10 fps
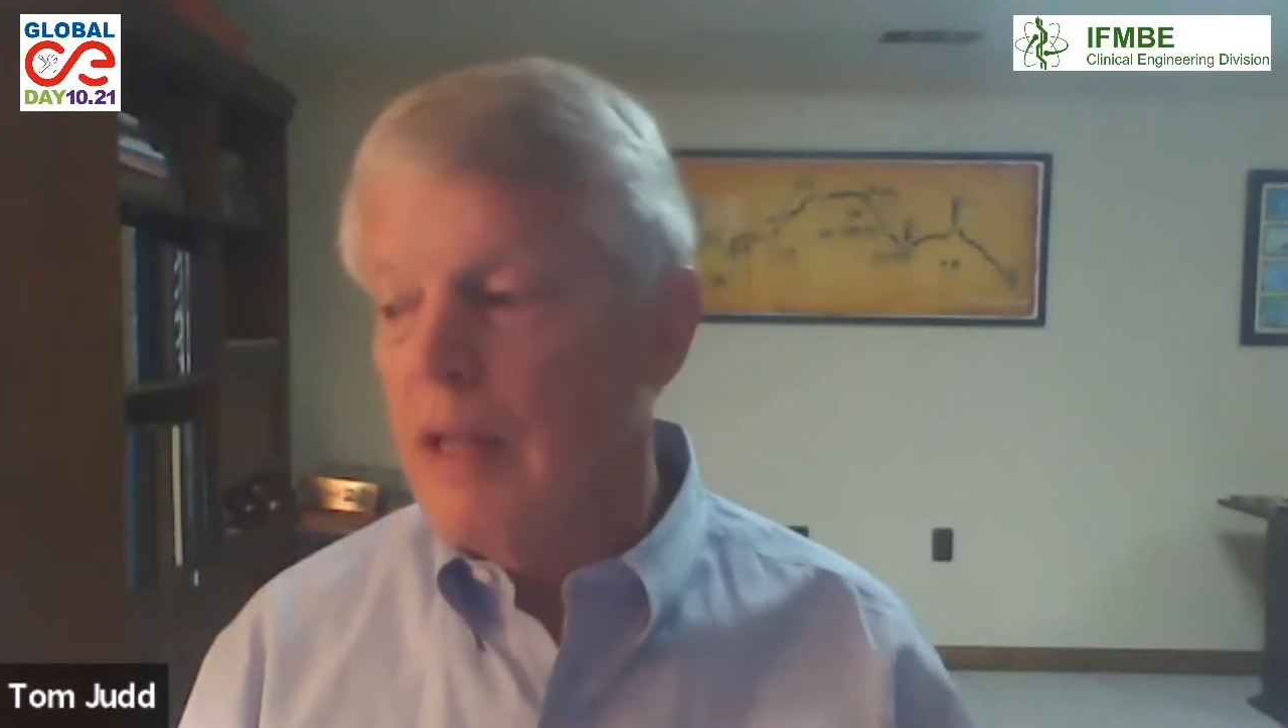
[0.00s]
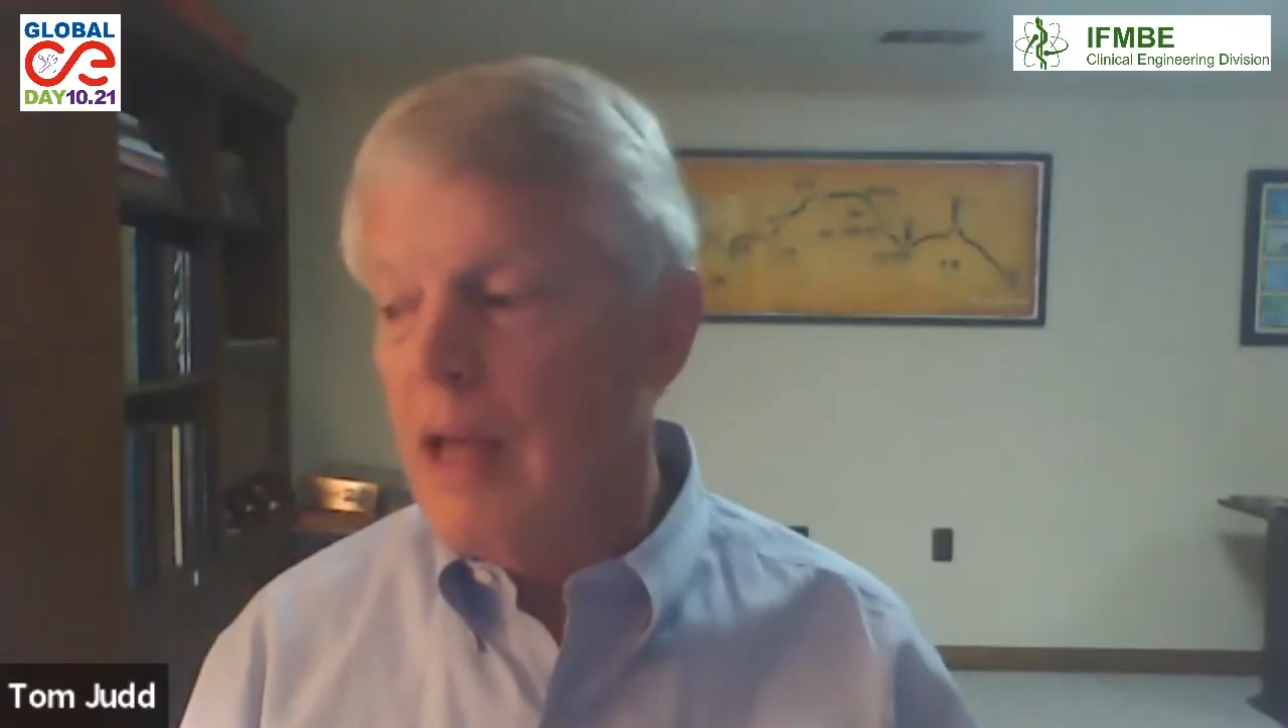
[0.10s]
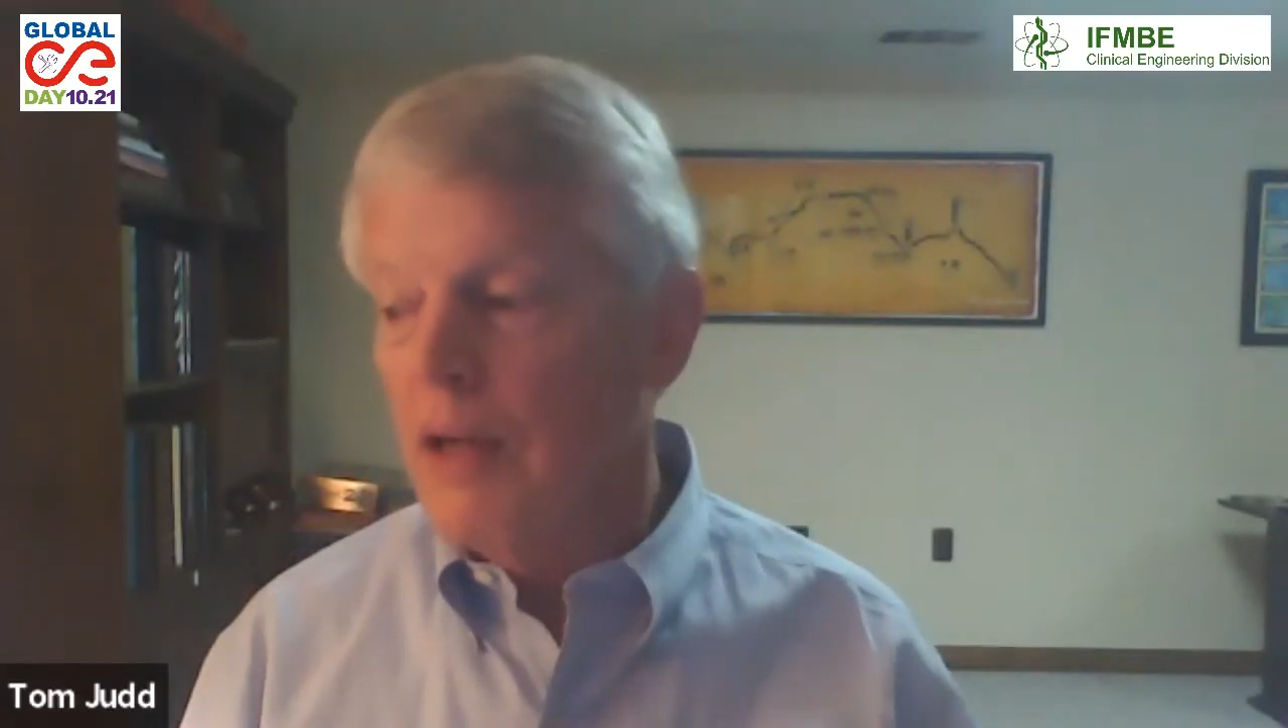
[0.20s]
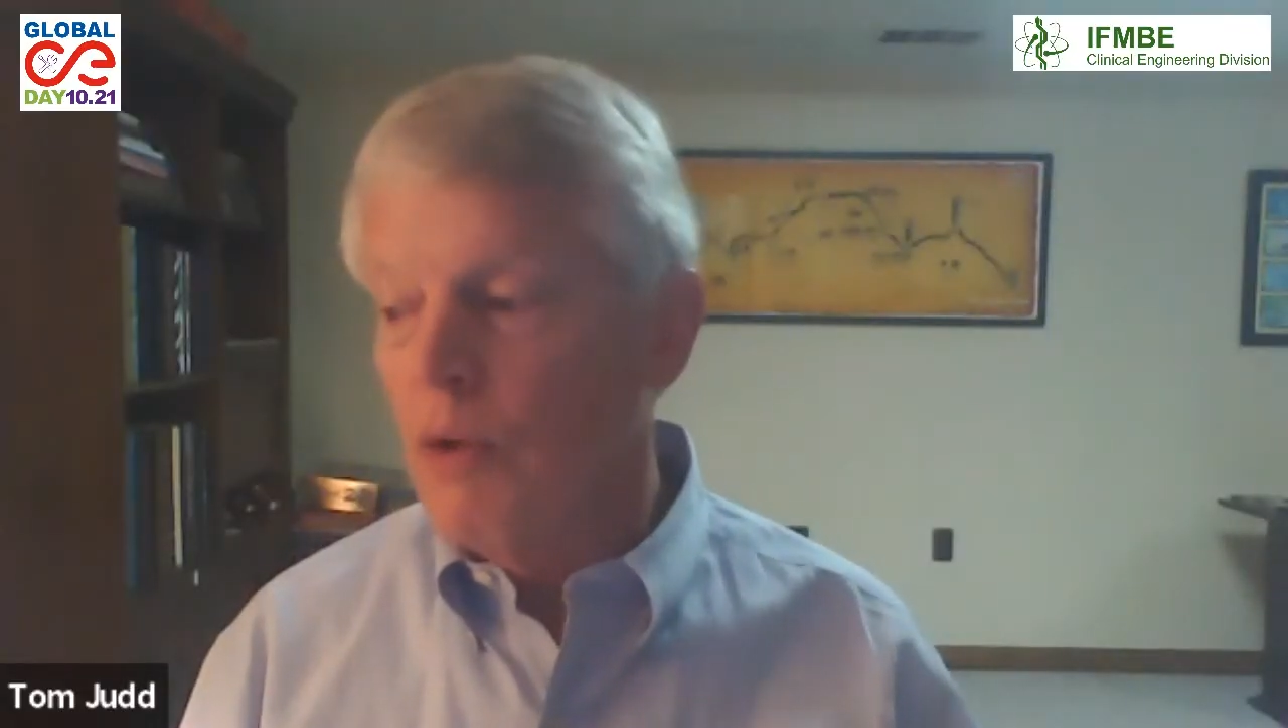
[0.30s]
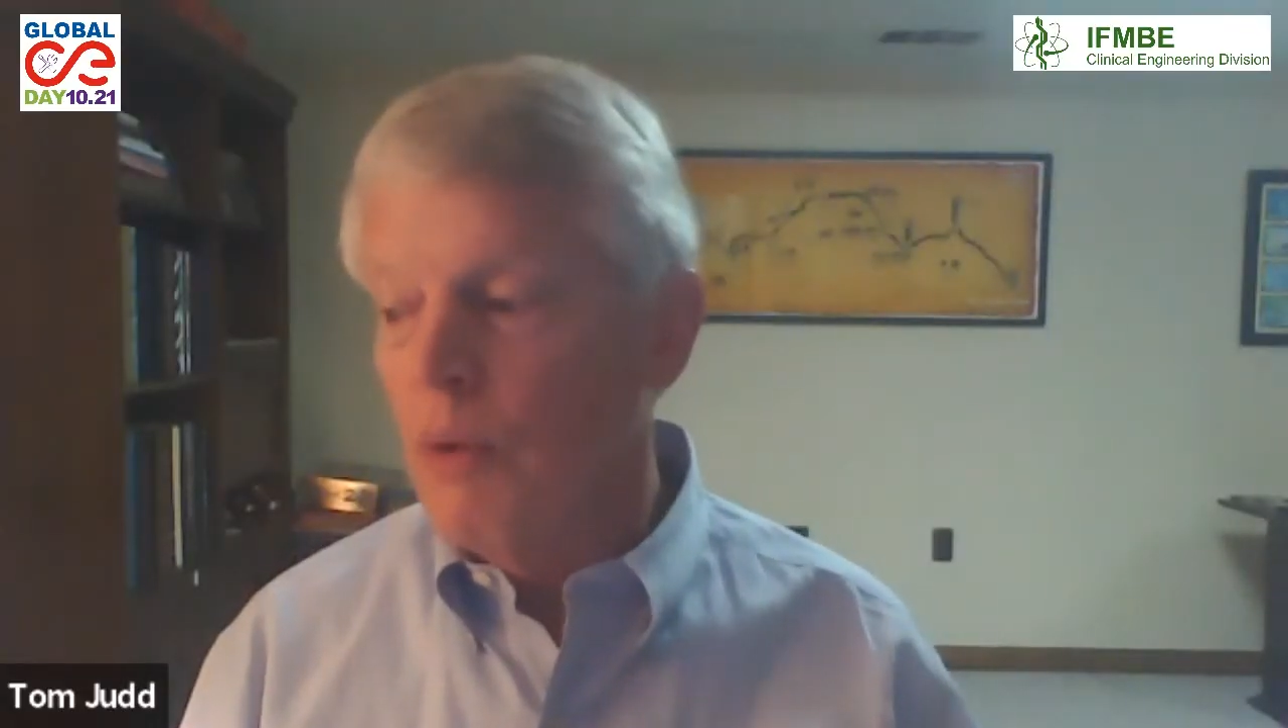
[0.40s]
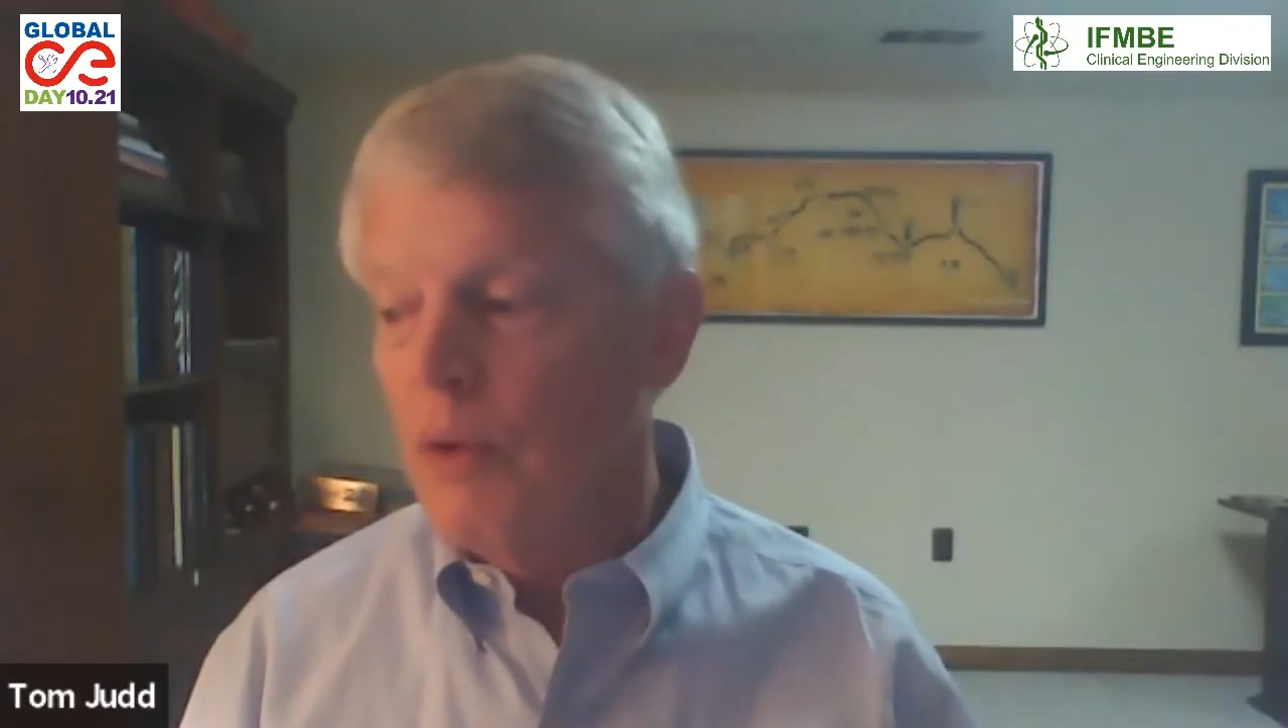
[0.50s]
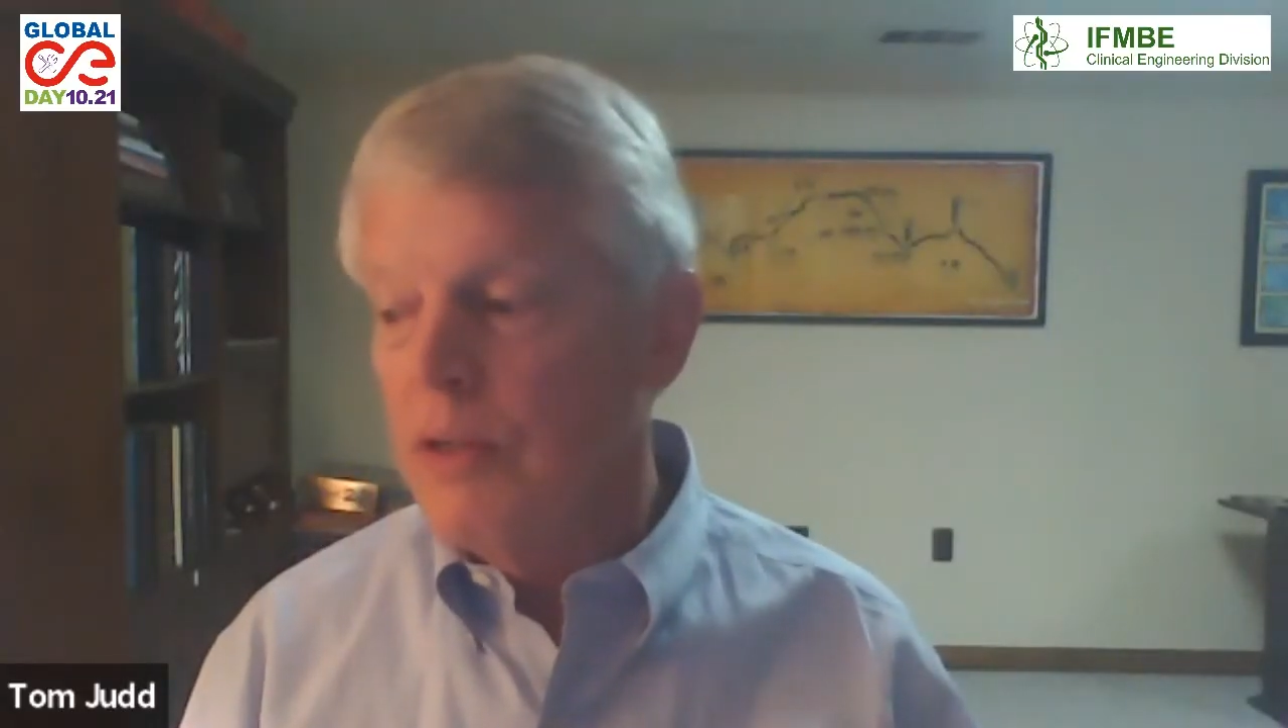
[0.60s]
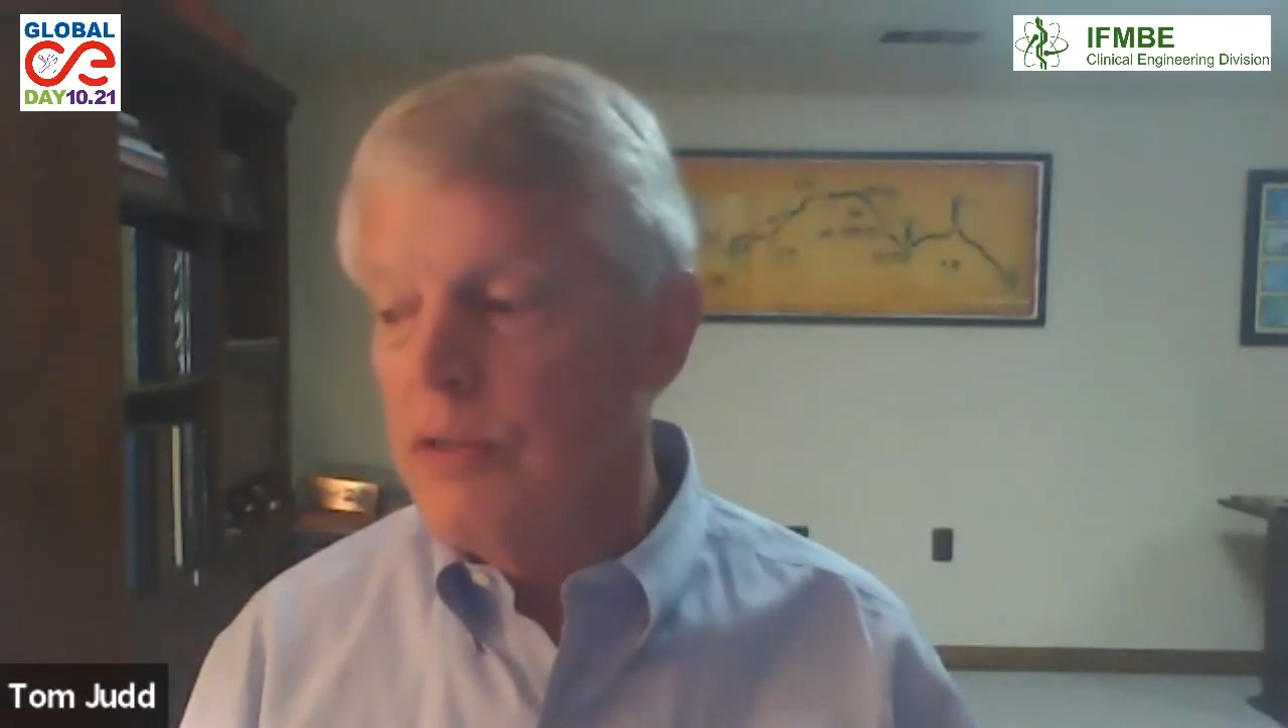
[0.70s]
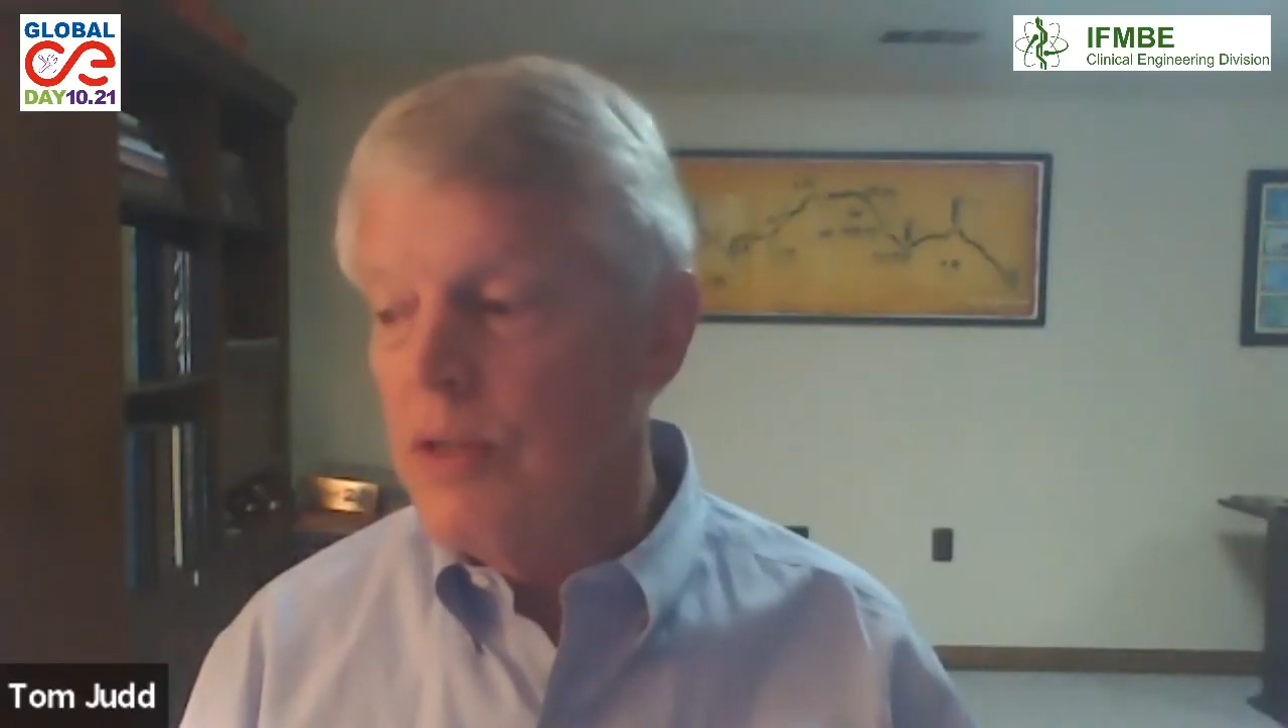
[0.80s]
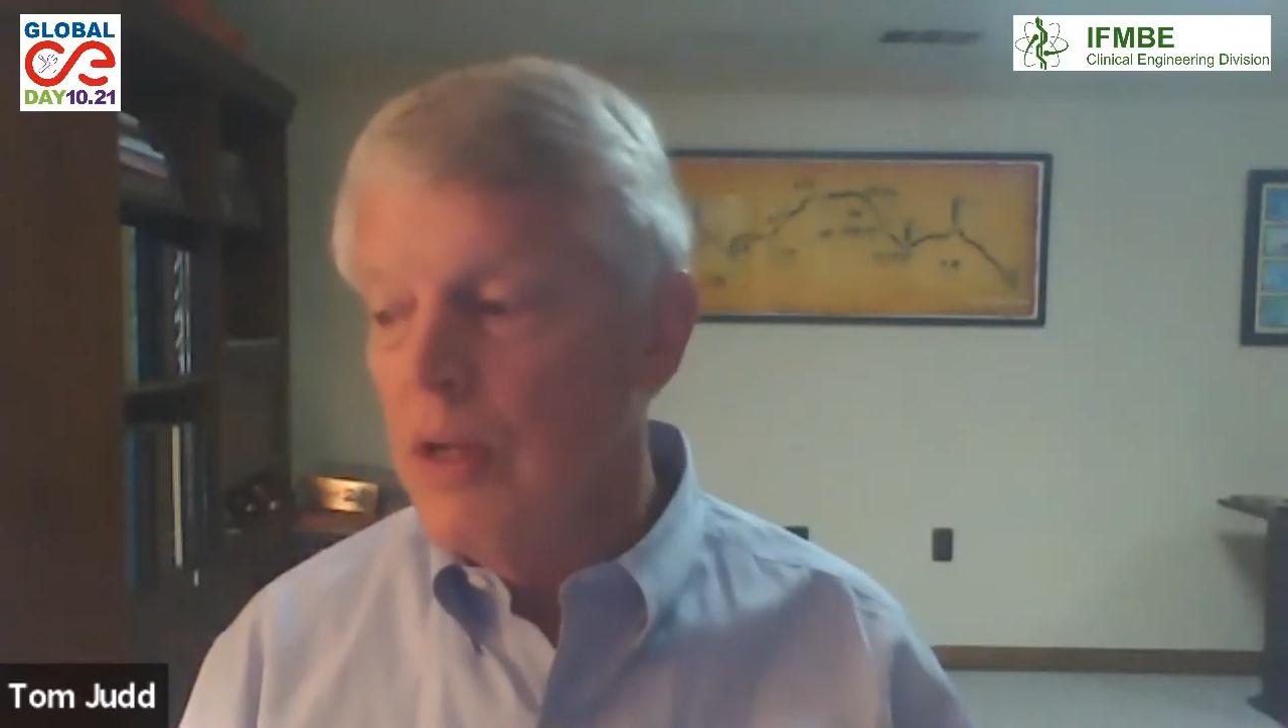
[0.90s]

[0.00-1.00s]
categories.